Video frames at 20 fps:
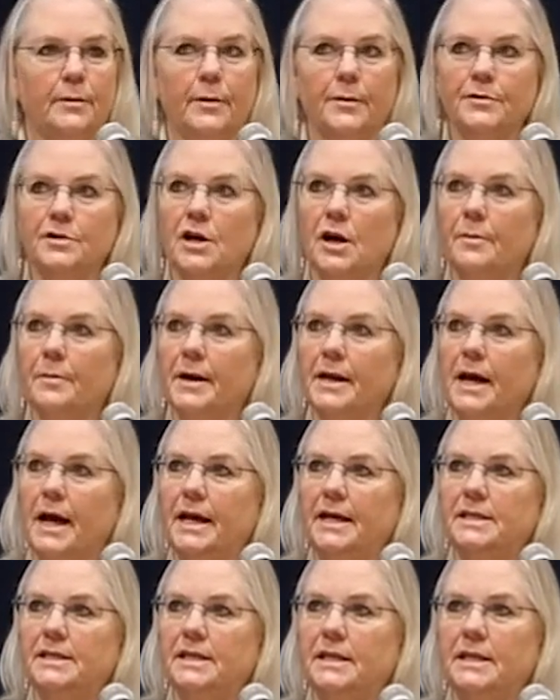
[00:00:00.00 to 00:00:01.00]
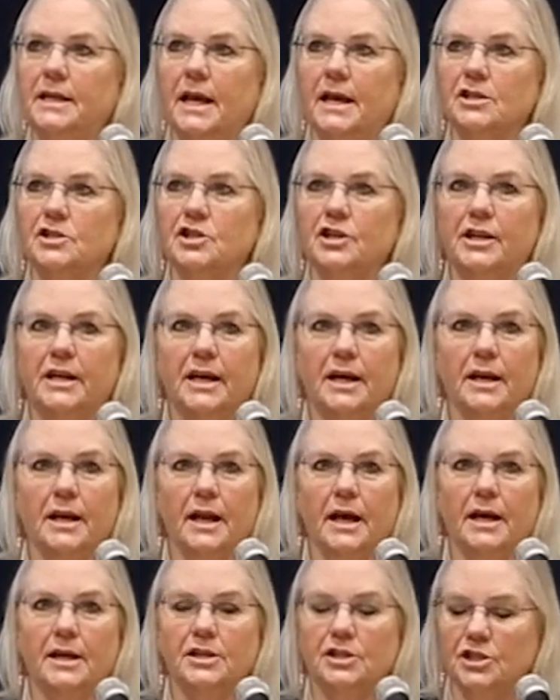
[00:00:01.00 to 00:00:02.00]
We were talking about iodine yesterday at
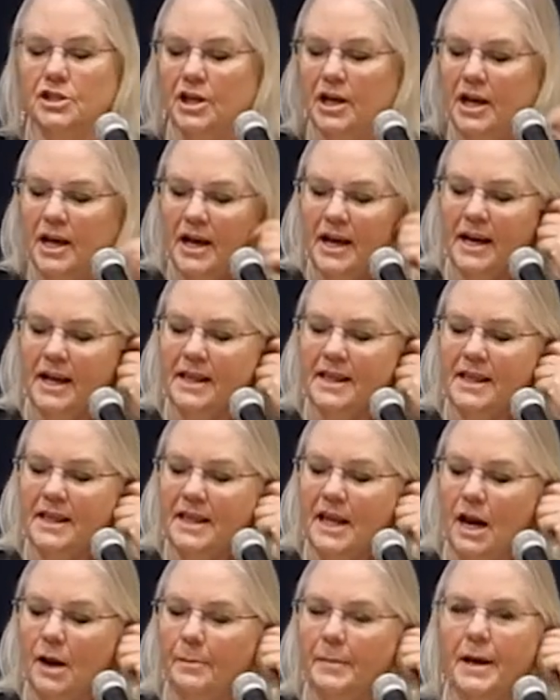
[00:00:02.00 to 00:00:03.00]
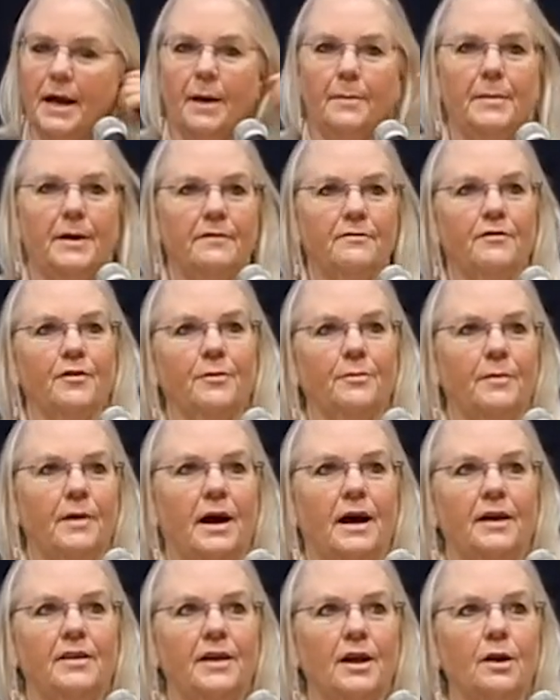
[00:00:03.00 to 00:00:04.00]
lunch, and I said that'll become inform-
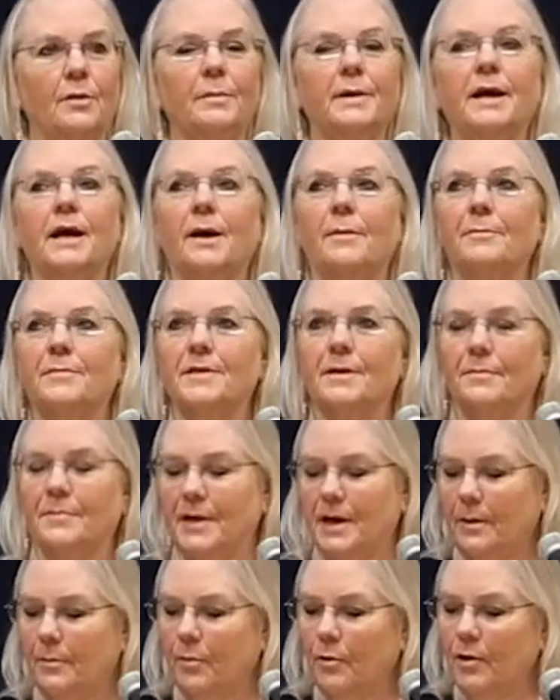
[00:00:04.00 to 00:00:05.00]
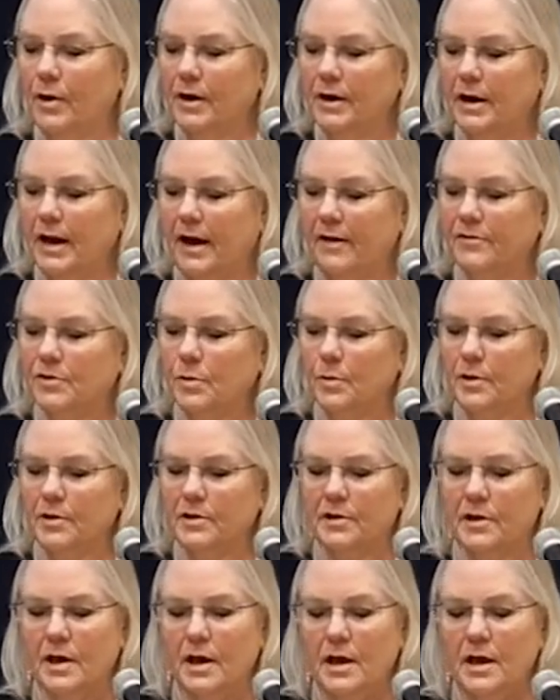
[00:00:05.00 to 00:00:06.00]
uh, that'll become something important
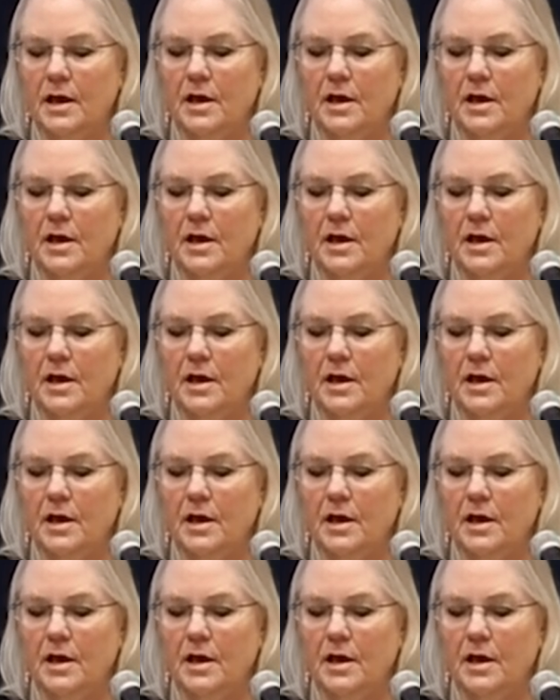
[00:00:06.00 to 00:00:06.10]
afterwards.